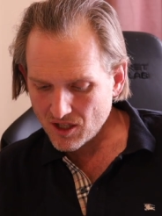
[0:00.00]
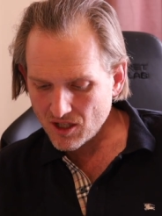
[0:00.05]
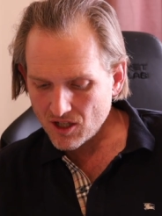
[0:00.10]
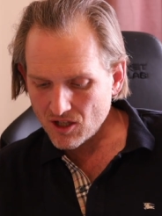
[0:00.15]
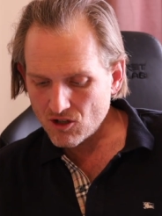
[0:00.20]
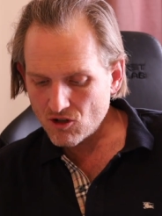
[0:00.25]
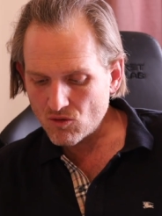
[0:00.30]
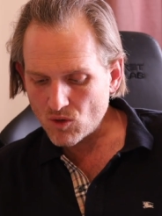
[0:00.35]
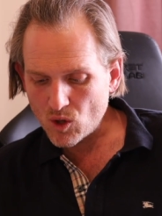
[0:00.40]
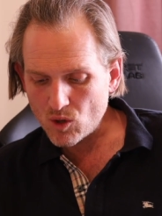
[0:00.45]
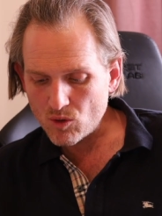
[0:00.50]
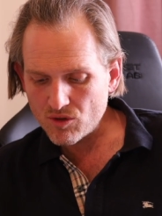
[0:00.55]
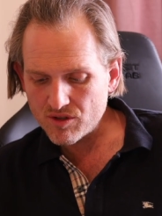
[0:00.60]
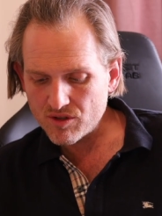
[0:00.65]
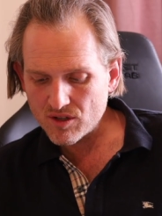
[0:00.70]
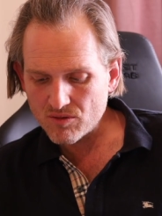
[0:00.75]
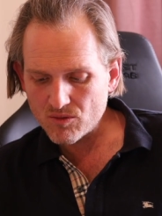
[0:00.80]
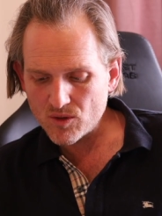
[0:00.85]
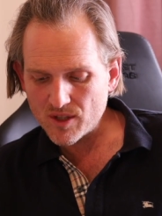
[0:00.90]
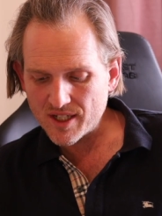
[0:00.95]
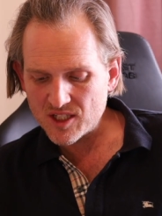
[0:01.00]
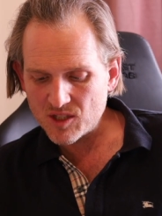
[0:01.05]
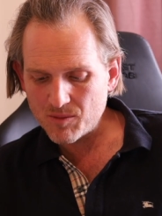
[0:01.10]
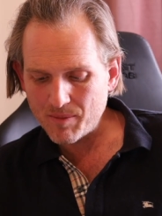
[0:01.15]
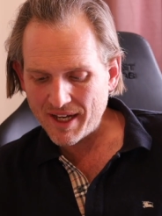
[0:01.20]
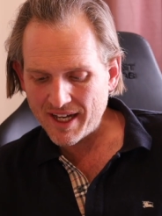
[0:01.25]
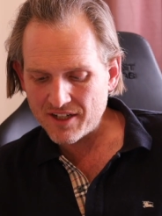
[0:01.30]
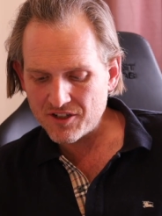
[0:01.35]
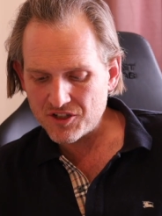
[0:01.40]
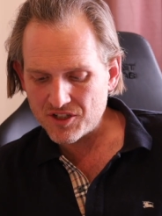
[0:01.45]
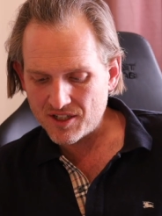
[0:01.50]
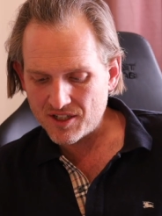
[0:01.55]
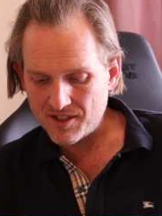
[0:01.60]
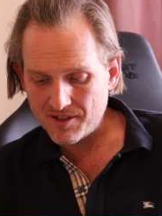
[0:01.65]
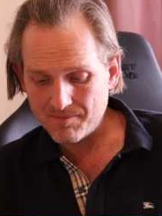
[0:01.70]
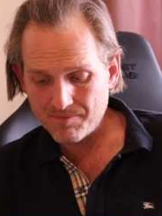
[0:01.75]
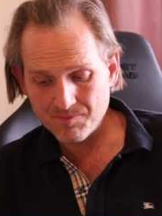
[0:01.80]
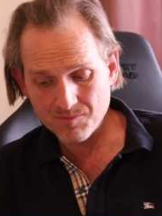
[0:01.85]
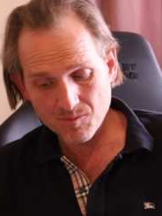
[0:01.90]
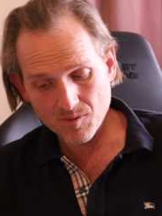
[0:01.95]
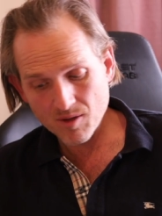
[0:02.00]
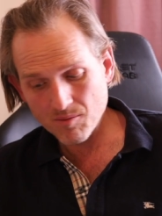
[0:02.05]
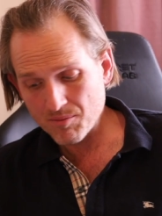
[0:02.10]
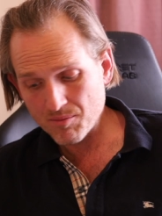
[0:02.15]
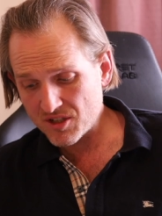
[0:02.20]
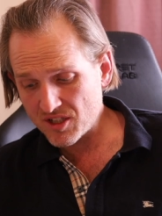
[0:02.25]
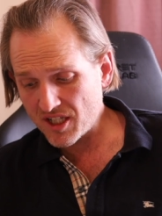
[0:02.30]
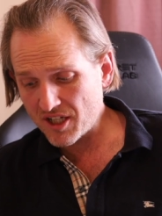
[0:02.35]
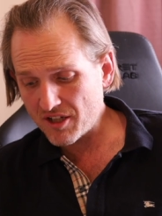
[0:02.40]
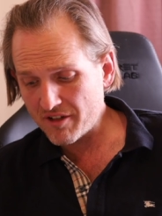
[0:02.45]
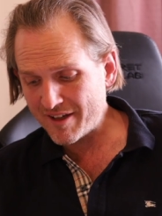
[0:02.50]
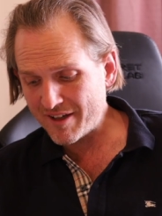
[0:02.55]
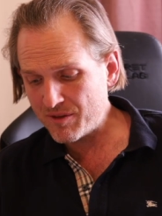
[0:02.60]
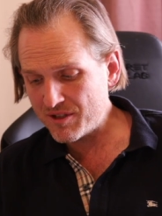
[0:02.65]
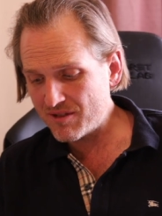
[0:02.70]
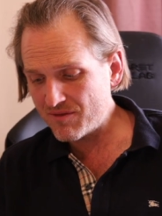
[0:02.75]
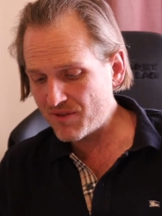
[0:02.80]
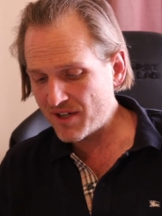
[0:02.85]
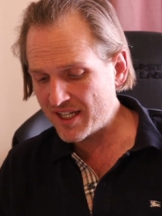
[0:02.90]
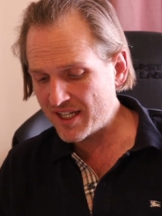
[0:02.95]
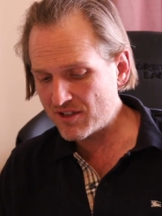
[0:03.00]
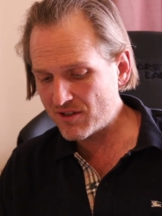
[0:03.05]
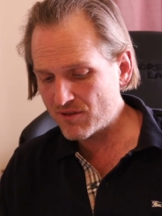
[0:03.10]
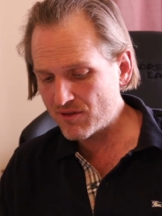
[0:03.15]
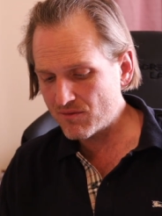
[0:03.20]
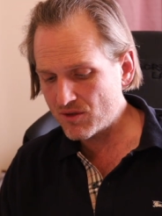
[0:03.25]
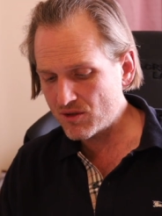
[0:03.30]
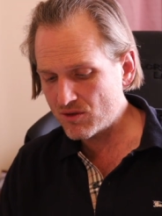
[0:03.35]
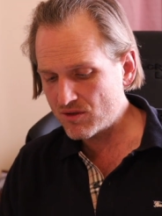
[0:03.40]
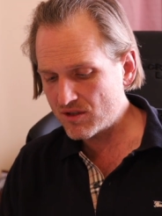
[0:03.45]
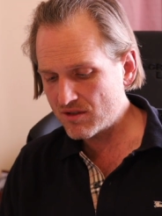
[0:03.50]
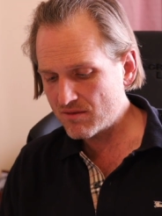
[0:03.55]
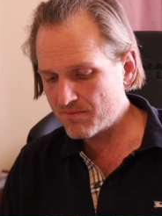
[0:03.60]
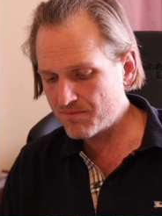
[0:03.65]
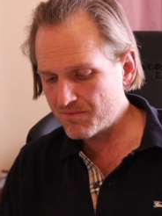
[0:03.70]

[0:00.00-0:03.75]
Growth through expansion, particularly when defined to the root.